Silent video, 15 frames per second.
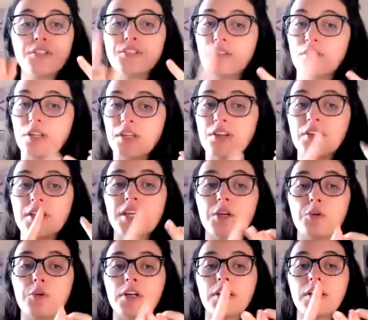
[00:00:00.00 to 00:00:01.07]
So yearly,
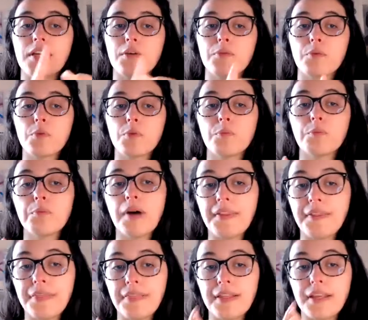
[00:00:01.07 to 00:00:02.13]
quarterly,
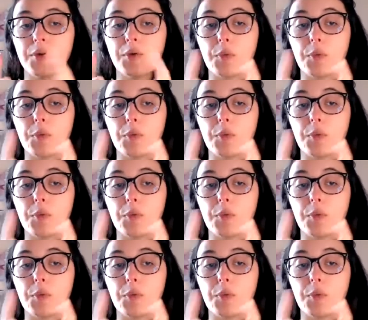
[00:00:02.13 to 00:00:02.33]
monthly,